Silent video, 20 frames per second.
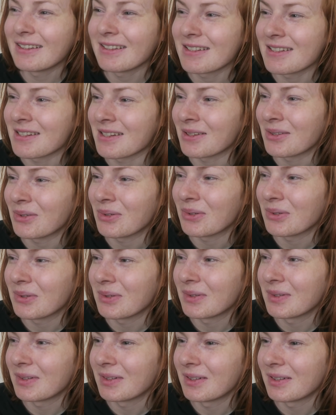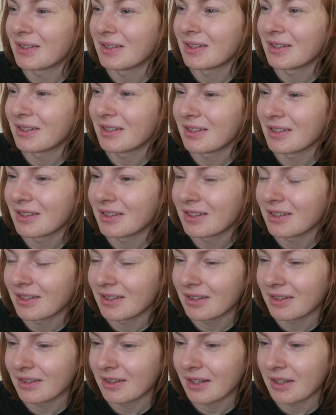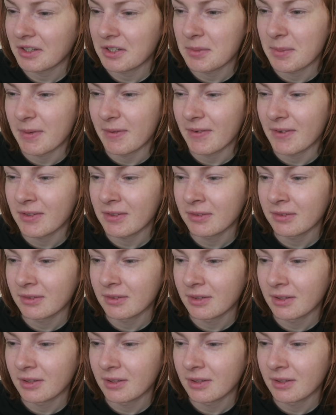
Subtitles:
so that should be fun.